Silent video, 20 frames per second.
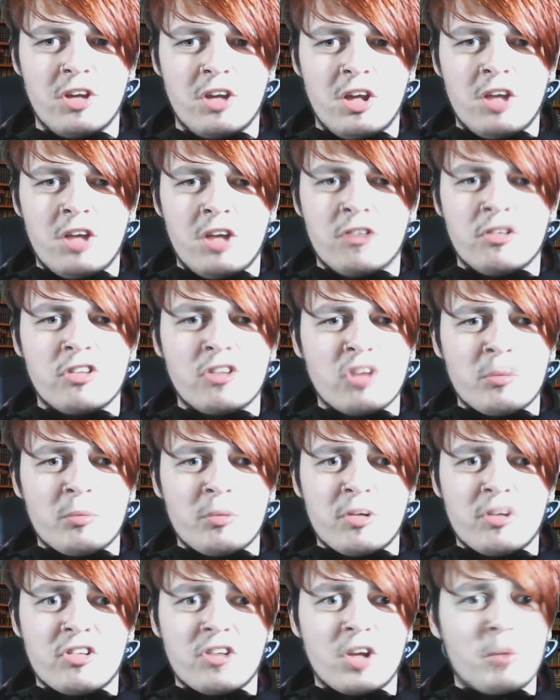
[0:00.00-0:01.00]
the
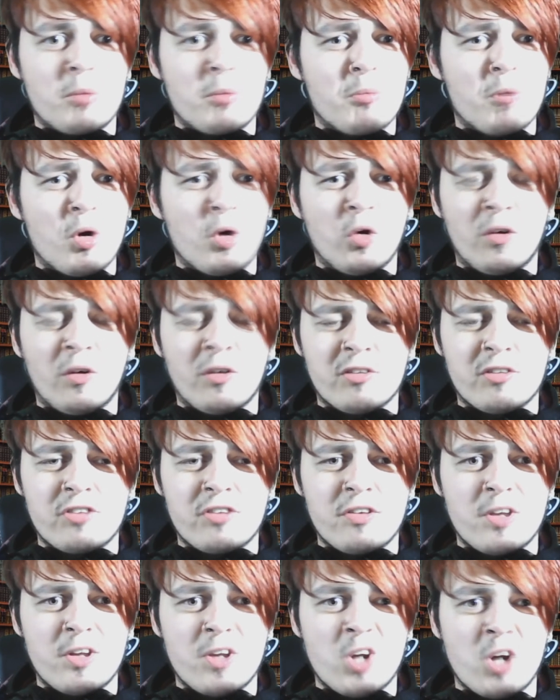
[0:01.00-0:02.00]
Tonberries can more often
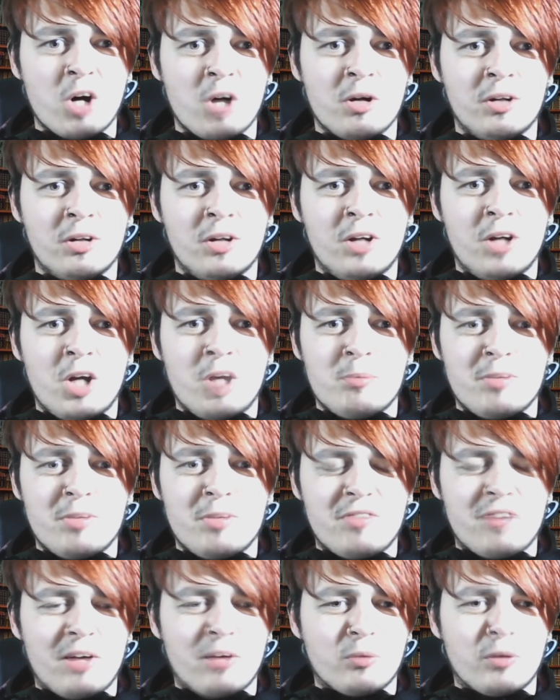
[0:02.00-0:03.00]
than not be
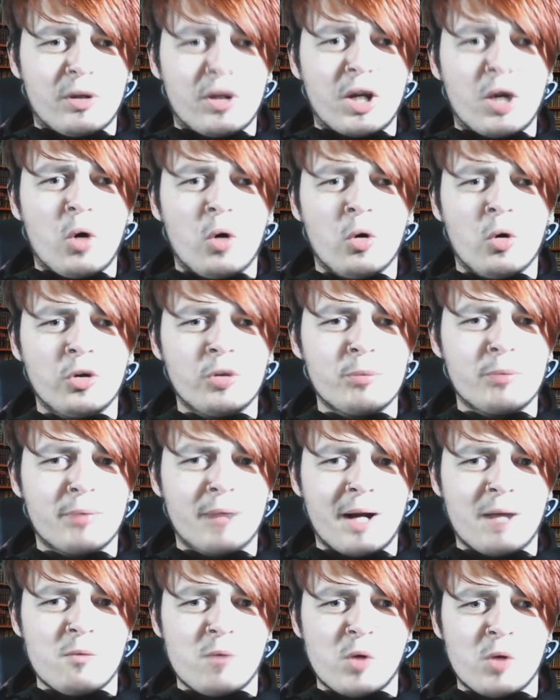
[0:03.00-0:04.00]
found wearing a hooded
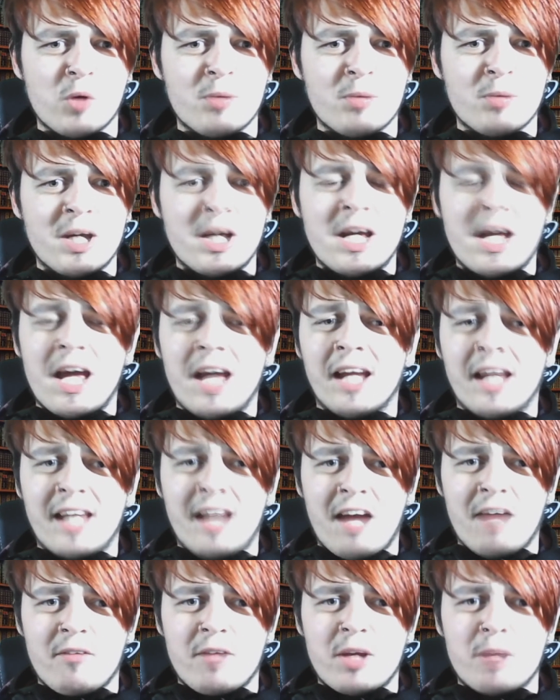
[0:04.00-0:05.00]
brown robe and
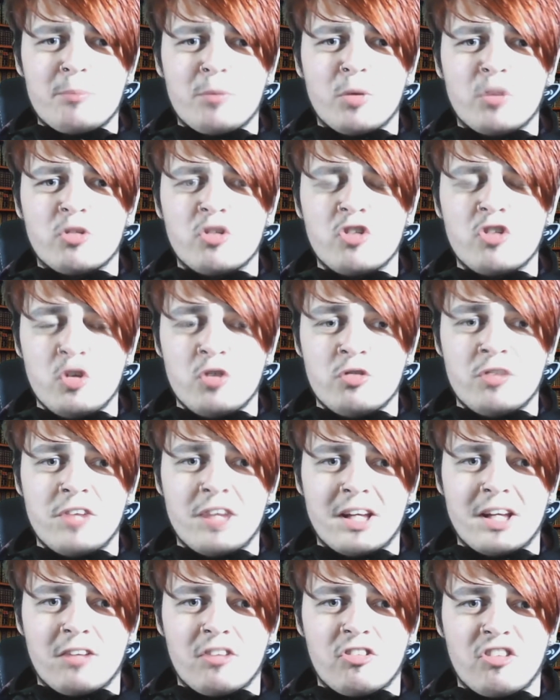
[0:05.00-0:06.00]
carrying but two
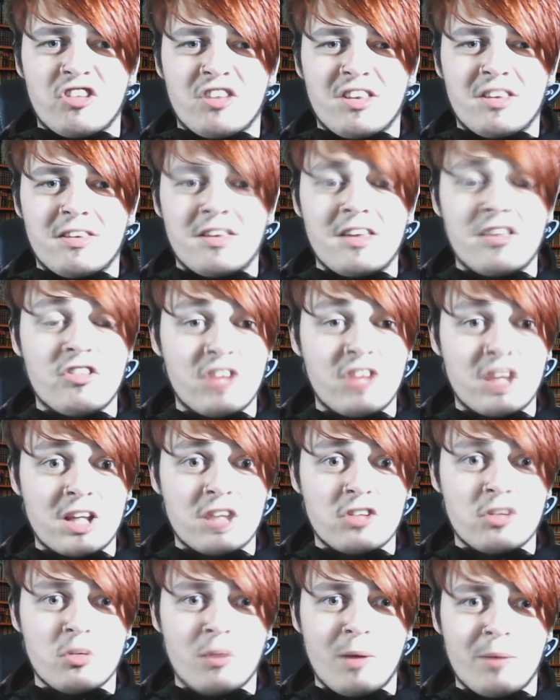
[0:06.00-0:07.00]
things: their
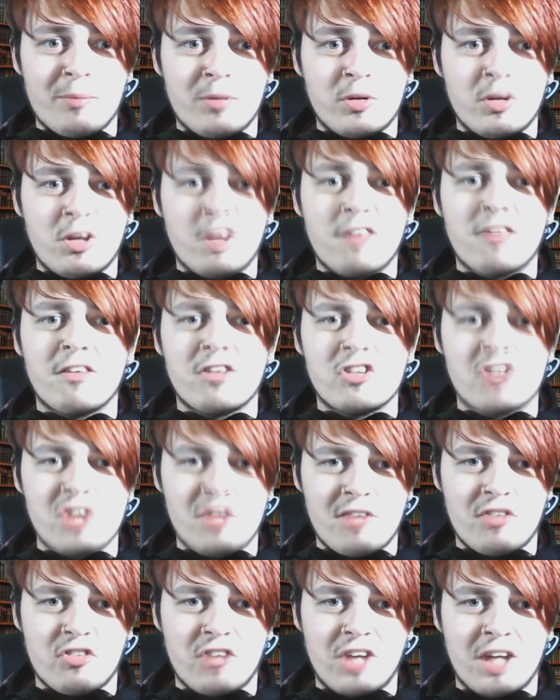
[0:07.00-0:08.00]
signature weapon, the
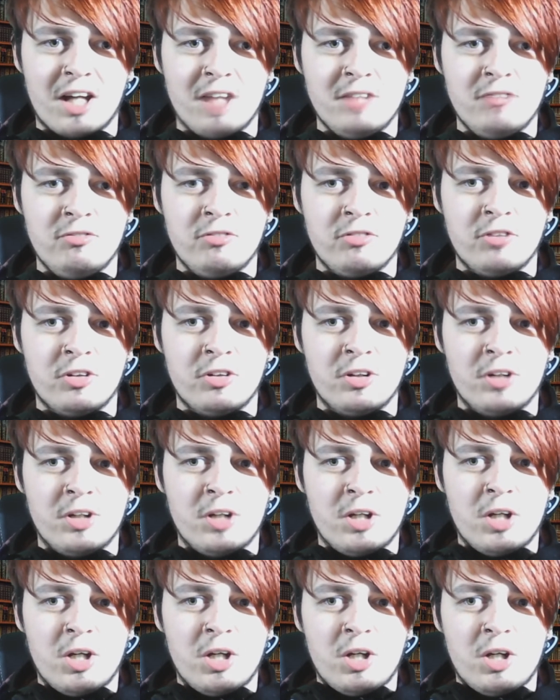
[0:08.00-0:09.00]
chef's knife,
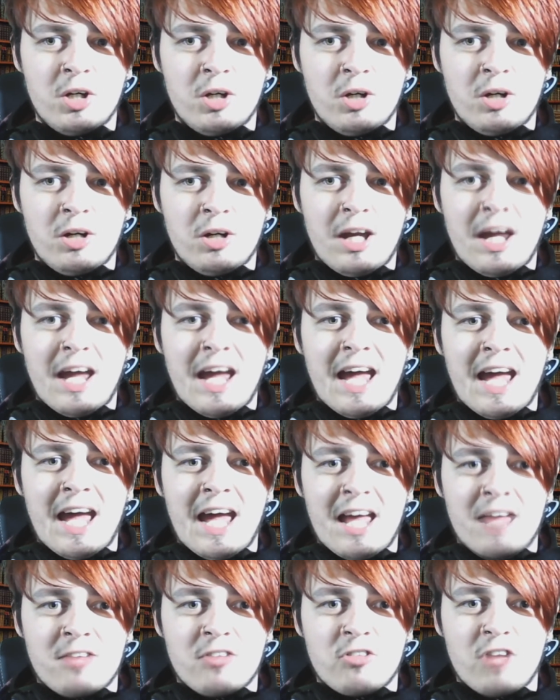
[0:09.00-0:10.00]

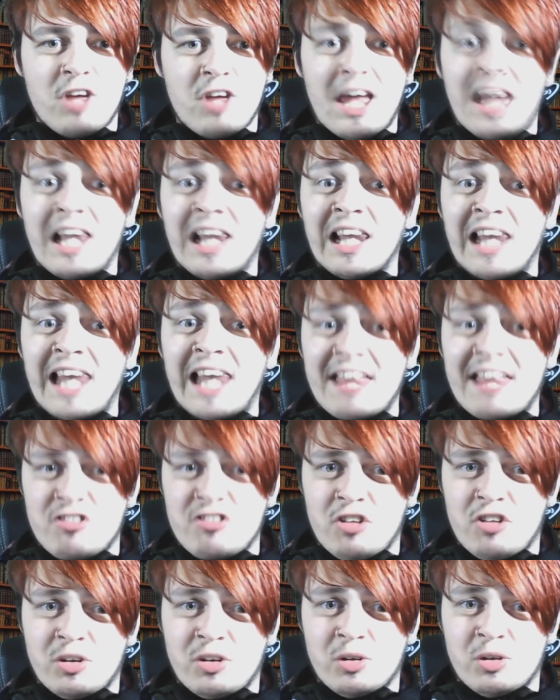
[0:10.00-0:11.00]
and a
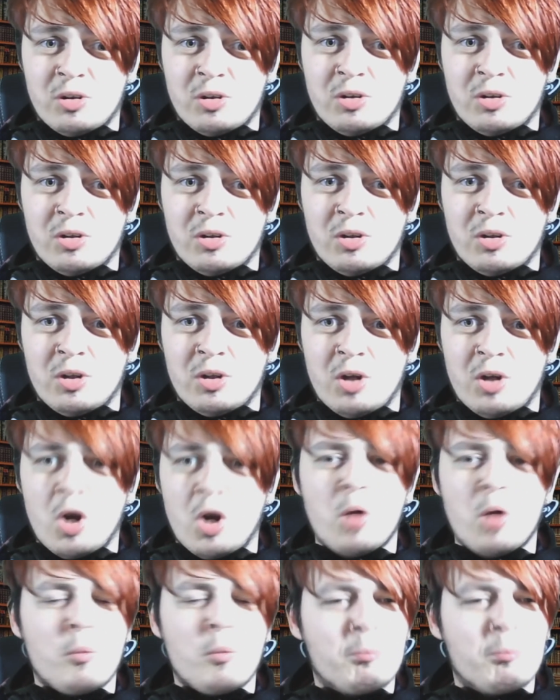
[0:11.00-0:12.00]
lantern,
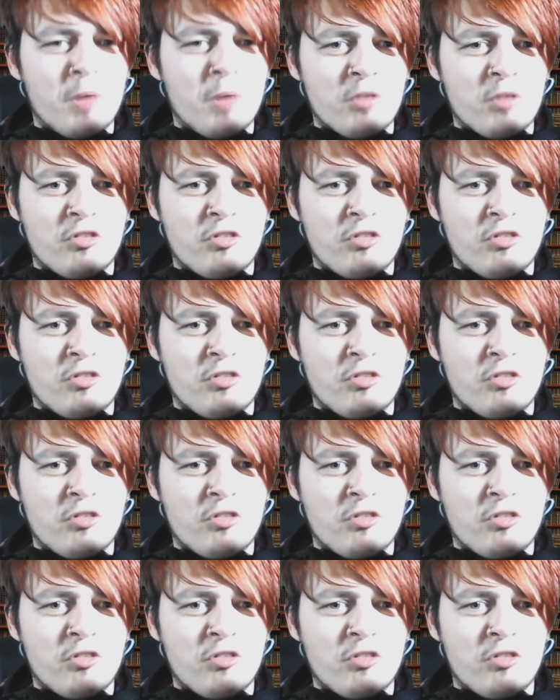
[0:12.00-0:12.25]
both of